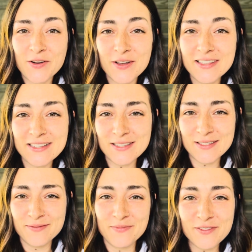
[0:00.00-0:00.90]
all
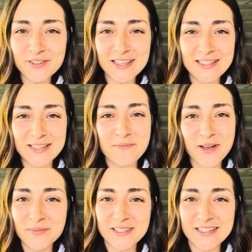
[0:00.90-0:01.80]
these beautiful things that
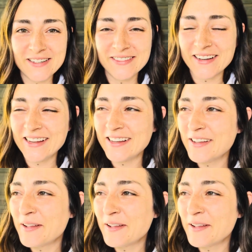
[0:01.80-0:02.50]
moms do, right?